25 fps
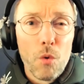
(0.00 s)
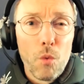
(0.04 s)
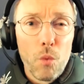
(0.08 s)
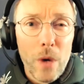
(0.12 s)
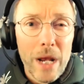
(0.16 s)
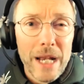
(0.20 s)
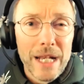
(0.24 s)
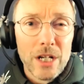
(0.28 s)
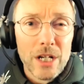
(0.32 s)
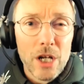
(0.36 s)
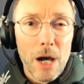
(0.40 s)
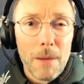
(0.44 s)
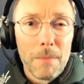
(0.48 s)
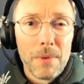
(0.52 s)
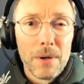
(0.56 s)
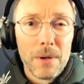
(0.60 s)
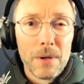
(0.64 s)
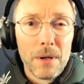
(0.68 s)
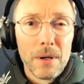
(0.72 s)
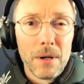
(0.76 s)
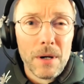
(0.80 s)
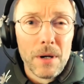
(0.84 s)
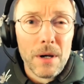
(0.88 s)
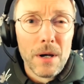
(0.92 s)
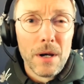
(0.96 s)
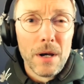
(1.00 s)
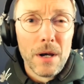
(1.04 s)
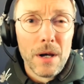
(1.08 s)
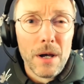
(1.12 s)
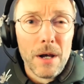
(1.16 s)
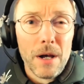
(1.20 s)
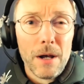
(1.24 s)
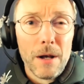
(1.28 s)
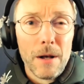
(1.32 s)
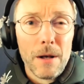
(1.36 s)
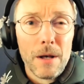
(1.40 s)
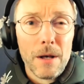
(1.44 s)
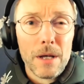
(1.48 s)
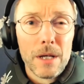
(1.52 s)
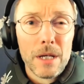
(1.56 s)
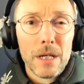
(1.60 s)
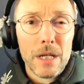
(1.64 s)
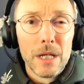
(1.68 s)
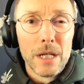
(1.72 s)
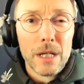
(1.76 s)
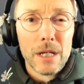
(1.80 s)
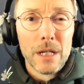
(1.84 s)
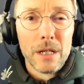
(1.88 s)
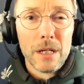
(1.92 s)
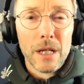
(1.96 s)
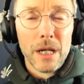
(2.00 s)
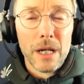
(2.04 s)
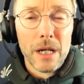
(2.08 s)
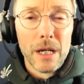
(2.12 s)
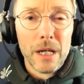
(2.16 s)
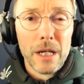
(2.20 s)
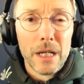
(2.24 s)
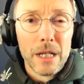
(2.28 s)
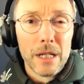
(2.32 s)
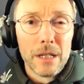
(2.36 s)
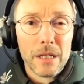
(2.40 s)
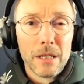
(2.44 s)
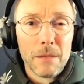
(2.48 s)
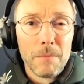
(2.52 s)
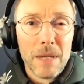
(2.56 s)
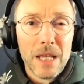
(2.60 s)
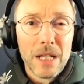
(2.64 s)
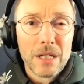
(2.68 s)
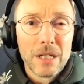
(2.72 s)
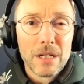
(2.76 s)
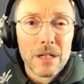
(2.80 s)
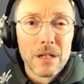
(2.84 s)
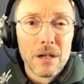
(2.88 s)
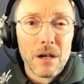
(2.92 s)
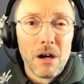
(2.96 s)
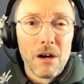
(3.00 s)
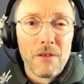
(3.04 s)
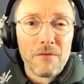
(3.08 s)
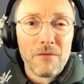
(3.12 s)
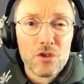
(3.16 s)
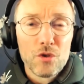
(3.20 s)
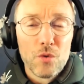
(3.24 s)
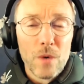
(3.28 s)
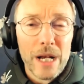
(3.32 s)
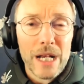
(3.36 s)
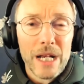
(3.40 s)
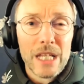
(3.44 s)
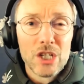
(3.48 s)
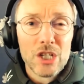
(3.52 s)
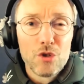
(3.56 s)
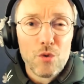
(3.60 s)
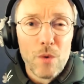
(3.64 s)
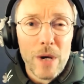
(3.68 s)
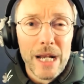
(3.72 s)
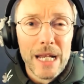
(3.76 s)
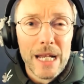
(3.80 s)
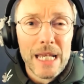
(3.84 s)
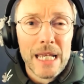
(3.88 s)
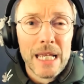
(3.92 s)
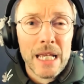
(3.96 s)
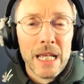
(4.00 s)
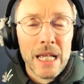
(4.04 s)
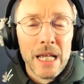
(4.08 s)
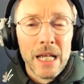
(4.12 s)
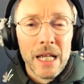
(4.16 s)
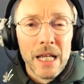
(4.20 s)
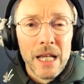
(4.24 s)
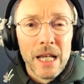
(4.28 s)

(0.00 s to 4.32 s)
went up in the mid of 2020,